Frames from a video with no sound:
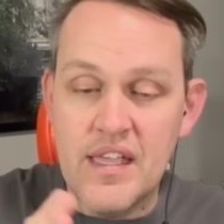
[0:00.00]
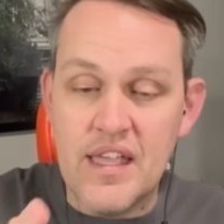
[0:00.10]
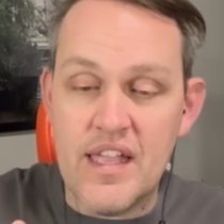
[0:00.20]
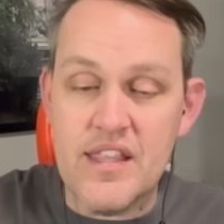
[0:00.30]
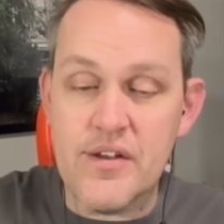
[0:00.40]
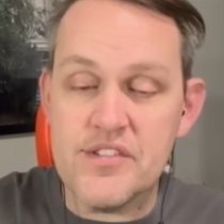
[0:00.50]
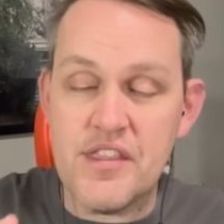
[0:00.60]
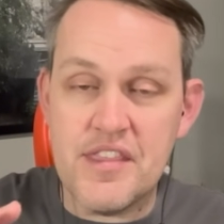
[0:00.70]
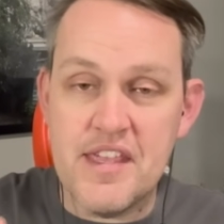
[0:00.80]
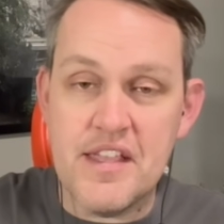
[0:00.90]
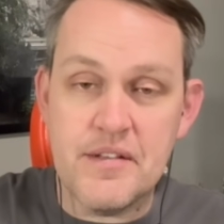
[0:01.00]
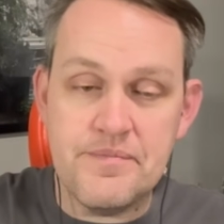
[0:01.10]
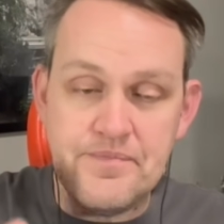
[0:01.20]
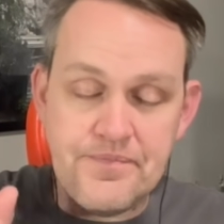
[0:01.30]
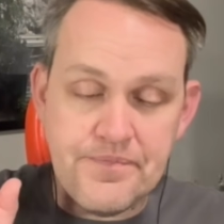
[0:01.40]
And there's a
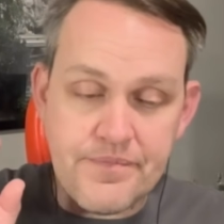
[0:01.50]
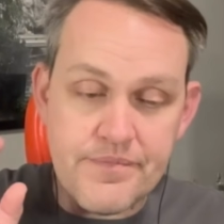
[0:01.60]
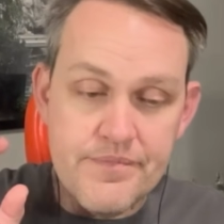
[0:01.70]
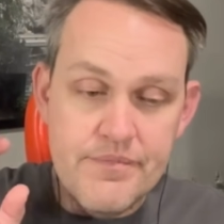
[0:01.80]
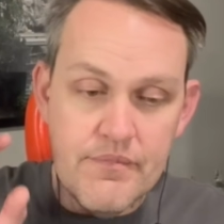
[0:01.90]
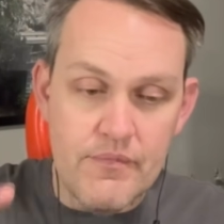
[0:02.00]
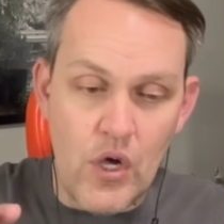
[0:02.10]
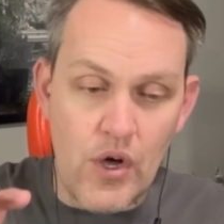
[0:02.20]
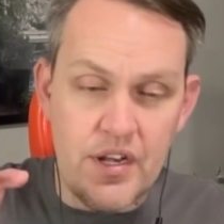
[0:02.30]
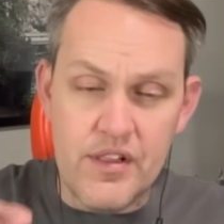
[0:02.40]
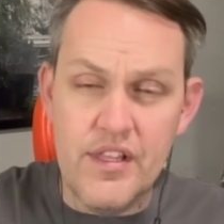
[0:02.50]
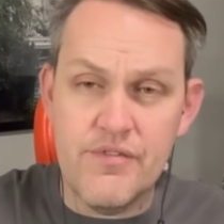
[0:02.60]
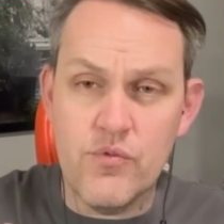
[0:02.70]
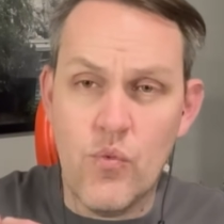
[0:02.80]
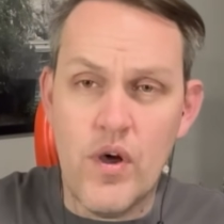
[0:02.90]
thing on a
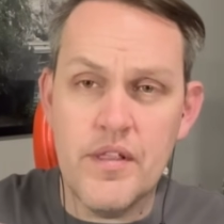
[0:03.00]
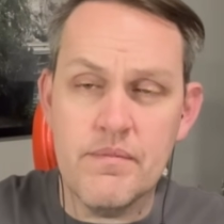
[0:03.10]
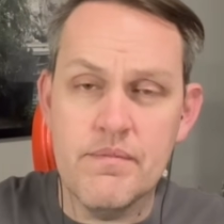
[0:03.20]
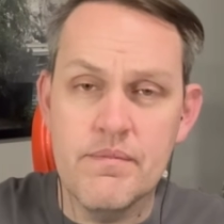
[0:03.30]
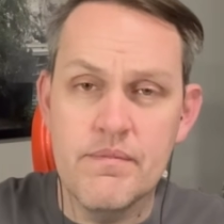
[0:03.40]
lift one